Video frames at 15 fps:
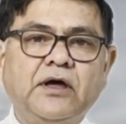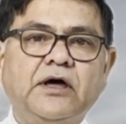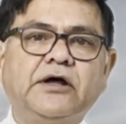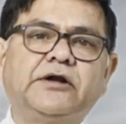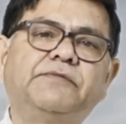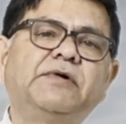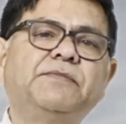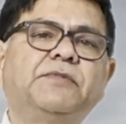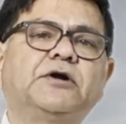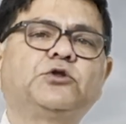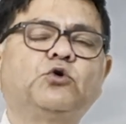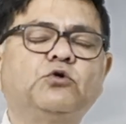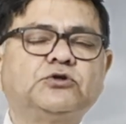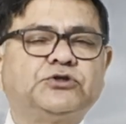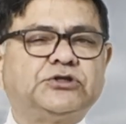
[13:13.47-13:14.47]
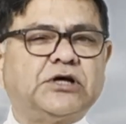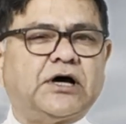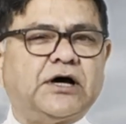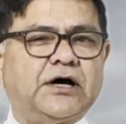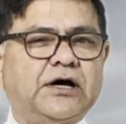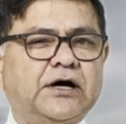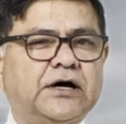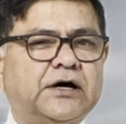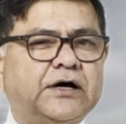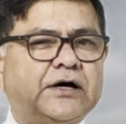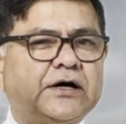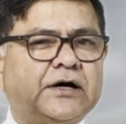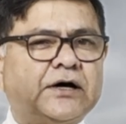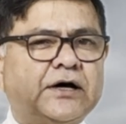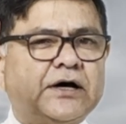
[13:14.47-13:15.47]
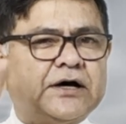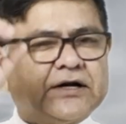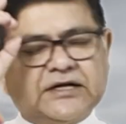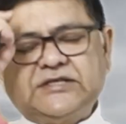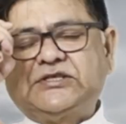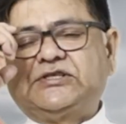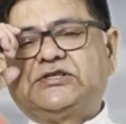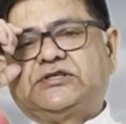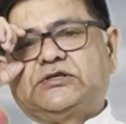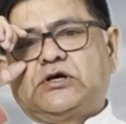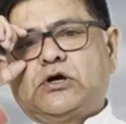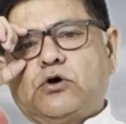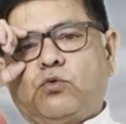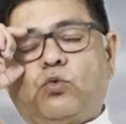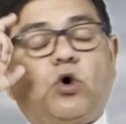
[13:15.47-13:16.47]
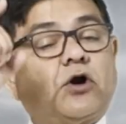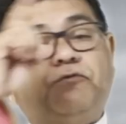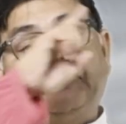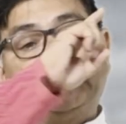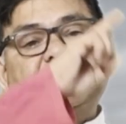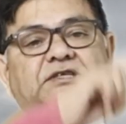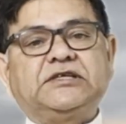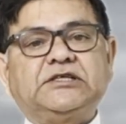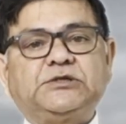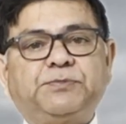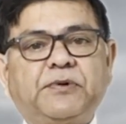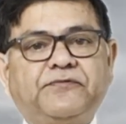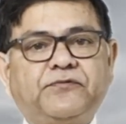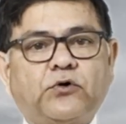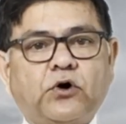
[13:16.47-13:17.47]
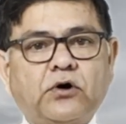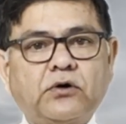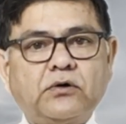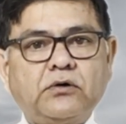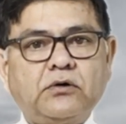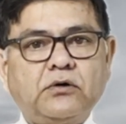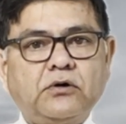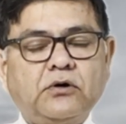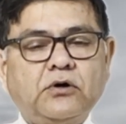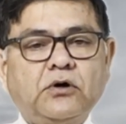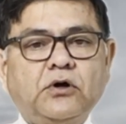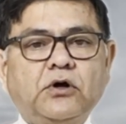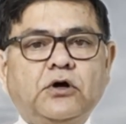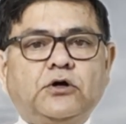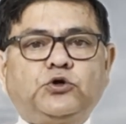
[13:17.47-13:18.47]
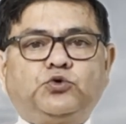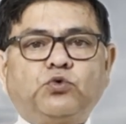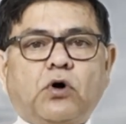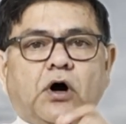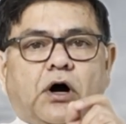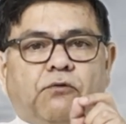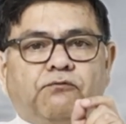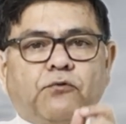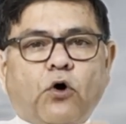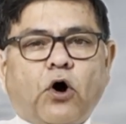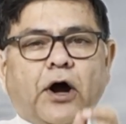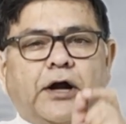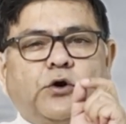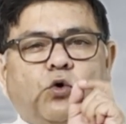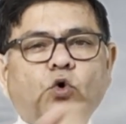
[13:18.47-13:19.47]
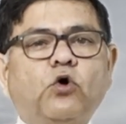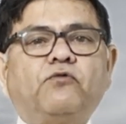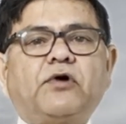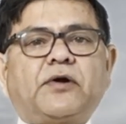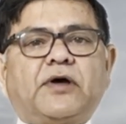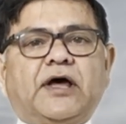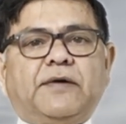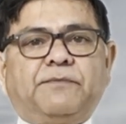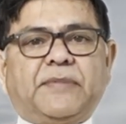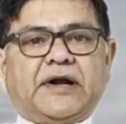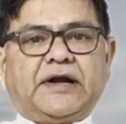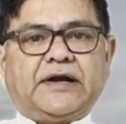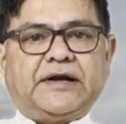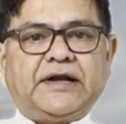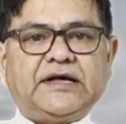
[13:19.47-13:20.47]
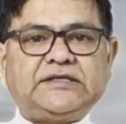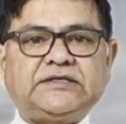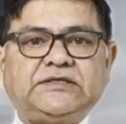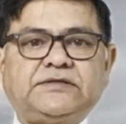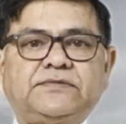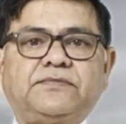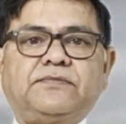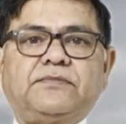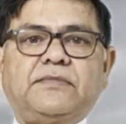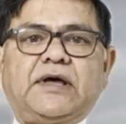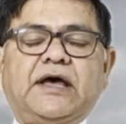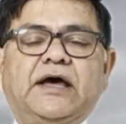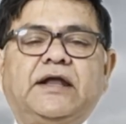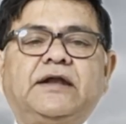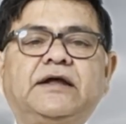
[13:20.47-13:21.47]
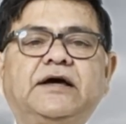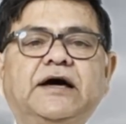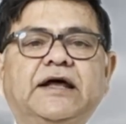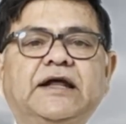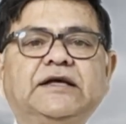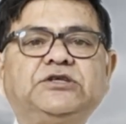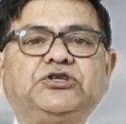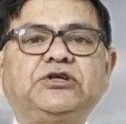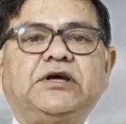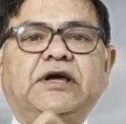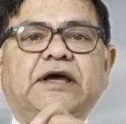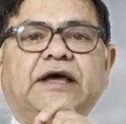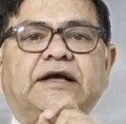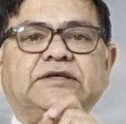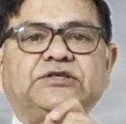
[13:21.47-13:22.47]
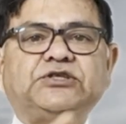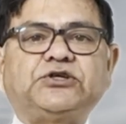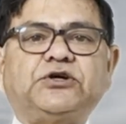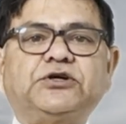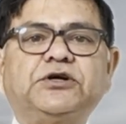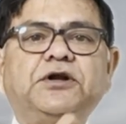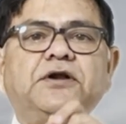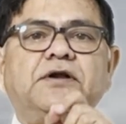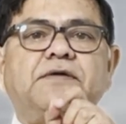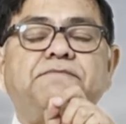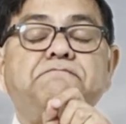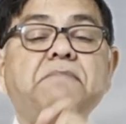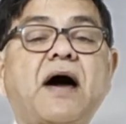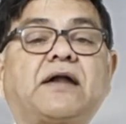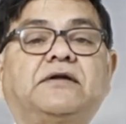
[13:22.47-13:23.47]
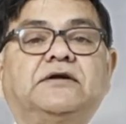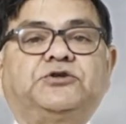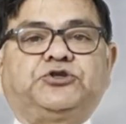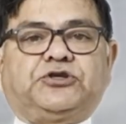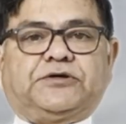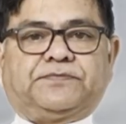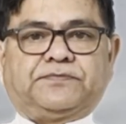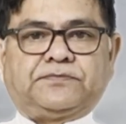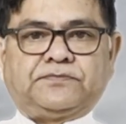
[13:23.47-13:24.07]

Remember those risks, what we discussed before? To avoid over-embeddedness, encourage external partnership,